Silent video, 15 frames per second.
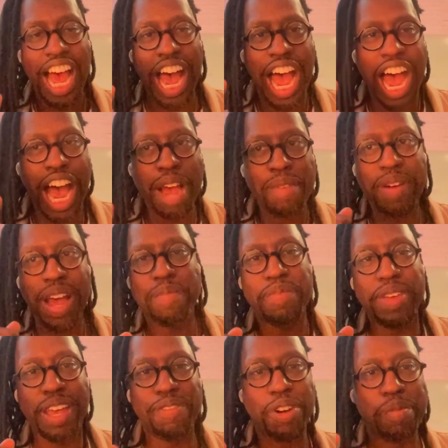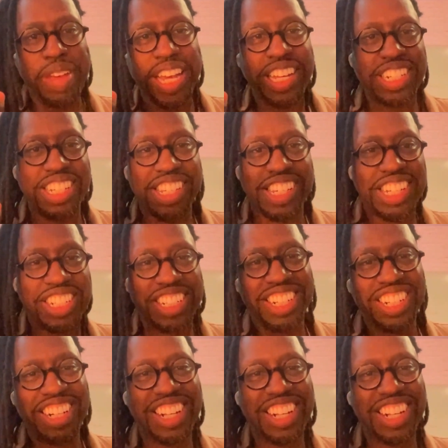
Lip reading: I might be able to make a decision